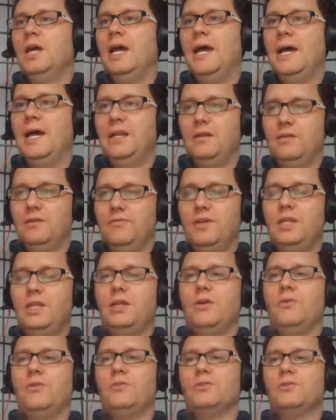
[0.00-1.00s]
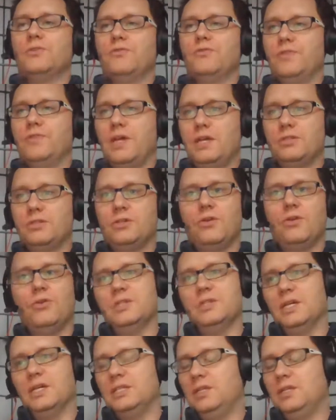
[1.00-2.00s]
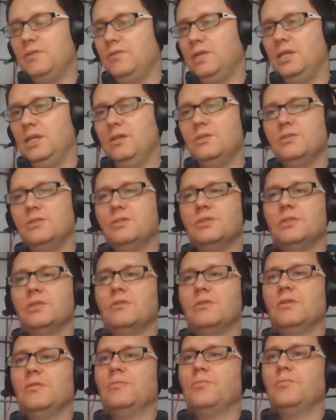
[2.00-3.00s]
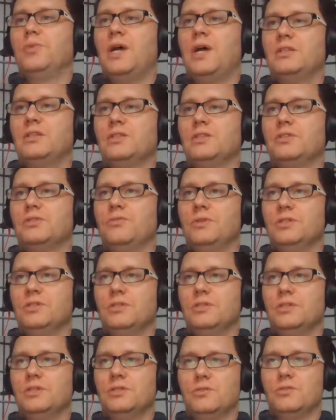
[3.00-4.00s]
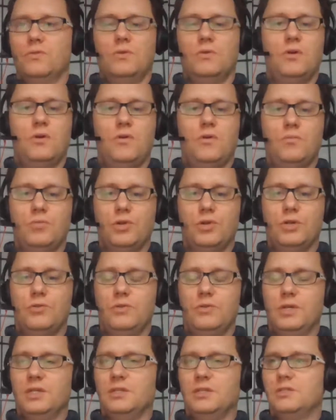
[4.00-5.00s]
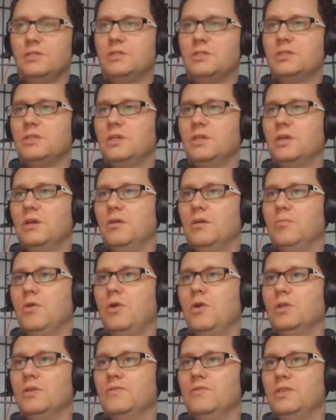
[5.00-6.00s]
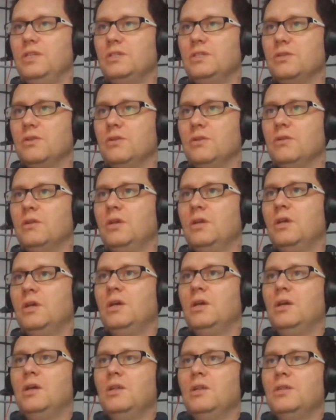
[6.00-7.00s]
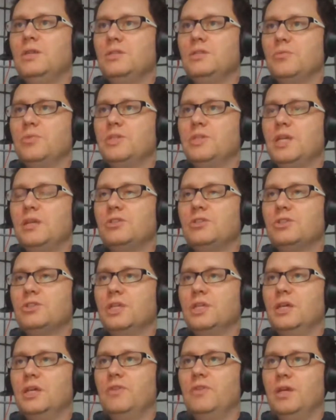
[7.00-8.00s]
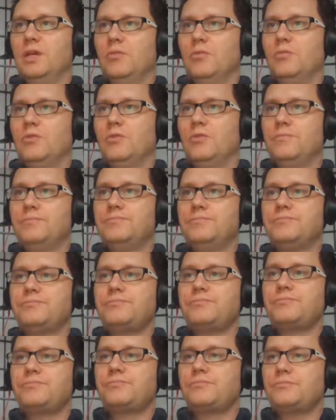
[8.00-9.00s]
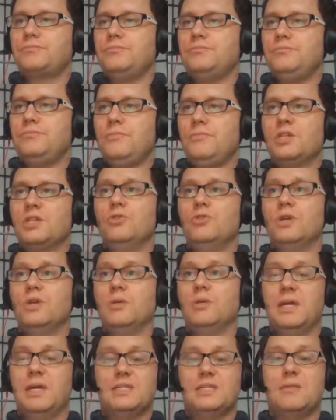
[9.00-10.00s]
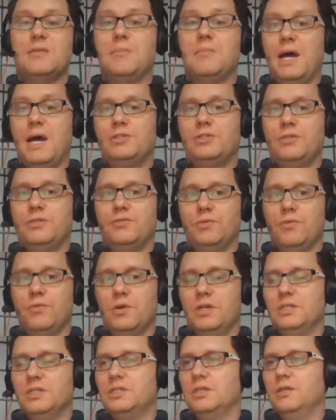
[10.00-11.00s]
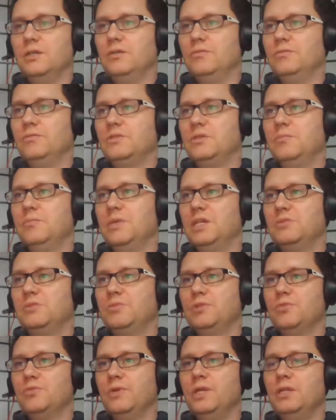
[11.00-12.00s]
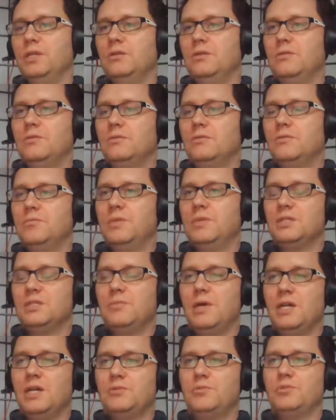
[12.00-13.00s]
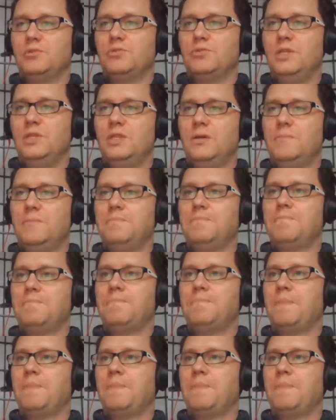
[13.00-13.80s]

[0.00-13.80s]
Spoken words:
adding videos or flashcards, activities, practice quizzes, or a homework quiz. All of these are potentially available. You can mix and match if you wanted to mix and match between them.